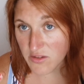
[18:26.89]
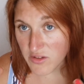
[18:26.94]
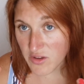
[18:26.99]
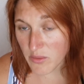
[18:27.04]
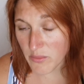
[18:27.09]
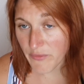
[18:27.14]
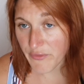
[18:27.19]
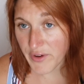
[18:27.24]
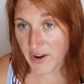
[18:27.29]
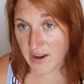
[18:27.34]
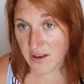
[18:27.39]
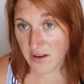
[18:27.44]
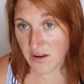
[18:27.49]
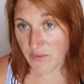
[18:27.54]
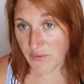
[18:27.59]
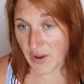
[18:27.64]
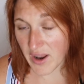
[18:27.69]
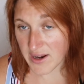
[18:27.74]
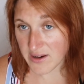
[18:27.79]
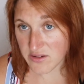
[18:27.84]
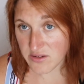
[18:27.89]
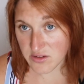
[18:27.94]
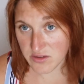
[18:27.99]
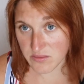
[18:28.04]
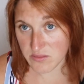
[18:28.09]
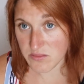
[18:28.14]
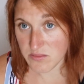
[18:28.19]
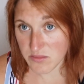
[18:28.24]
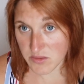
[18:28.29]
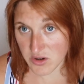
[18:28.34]
something that
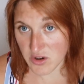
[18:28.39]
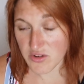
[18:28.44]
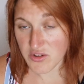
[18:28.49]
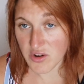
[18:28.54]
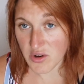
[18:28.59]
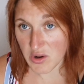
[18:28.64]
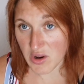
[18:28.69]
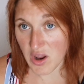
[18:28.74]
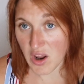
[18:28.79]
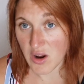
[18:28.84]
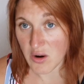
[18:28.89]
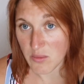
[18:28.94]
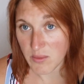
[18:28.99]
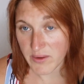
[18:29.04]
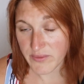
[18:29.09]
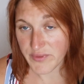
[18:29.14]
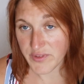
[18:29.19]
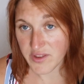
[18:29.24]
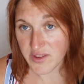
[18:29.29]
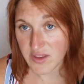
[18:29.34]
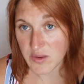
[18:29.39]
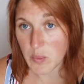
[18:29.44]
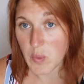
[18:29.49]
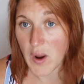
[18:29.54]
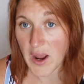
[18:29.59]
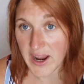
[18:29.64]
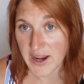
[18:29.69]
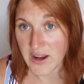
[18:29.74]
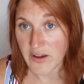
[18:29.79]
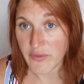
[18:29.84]
doesn't go with the
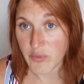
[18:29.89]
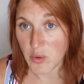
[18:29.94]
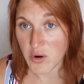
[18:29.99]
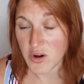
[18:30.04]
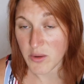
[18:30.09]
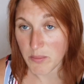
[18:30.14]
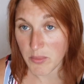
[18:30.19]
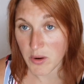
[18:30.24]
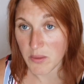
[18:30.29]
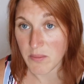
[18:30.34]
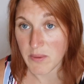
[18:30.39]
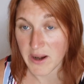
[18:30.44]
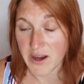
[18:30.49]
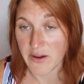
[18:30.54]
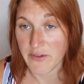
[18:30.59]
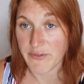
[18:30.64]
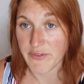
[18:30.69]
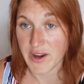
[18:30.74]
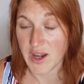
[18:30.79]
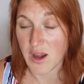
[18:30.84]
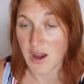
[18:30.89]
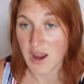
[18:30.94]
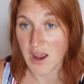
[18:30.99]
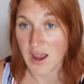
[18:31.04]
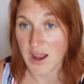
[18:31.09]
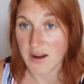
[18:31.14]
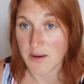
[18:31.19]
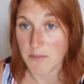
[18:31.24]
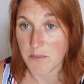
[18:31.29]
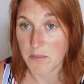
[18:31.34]
sway of what the public are
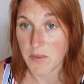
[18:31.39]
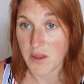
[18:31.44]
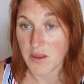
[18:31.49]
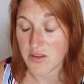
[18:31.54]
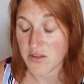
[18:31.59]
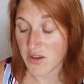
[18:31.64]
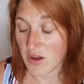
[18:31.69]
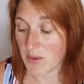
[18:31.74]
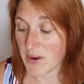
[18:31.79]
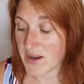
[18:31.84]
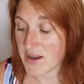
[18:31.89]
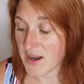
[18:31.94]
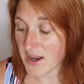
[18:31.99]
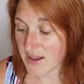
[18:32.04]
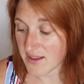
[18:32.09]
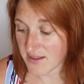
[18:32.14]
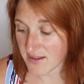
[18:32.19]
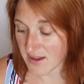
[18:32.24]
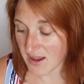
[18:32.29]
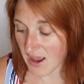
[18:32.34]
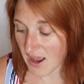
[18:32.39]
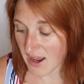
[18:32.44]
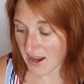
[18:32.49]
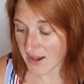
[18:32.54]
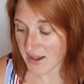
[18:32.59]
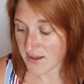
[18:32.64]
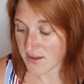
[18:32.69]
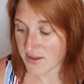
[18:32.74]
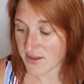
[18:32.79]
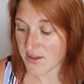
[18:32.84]
thinking. So in this
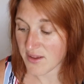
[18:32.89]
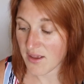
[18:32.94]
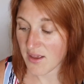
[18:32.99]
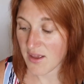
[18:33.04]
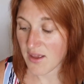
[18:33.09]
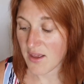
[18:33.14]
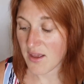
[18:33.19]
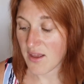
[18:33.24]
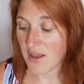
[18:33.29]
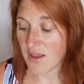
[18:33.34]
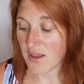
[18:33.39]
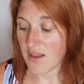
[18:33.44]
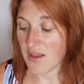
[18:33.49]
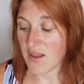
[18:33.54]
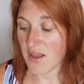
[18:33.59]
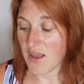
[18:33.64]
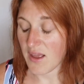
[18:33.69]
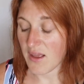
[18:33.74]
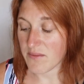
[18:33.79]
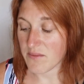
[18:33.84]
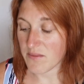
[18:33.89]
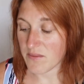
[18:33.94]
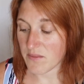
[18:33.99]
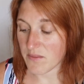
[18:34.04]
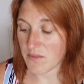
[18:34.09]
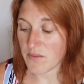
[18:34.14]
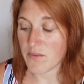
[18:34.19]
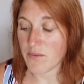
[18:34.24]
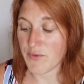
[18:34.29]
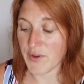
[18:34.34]
case,
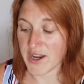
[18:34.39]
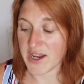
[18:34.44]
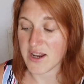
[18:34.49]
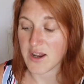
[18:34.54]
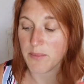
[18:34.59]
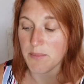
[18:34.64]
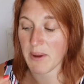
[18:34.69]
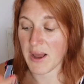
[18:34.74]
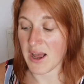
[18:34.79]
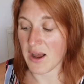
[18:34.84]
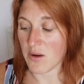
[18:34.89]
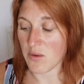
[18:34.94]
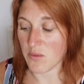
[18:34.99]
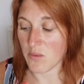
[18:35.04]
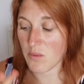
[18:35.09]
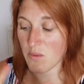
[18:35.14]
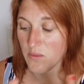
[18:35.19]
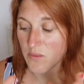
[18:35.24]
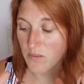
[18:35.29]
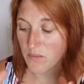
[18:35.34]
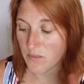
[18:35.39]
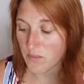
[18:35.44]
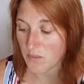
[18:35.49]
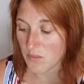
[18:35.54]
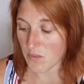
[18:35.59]
think about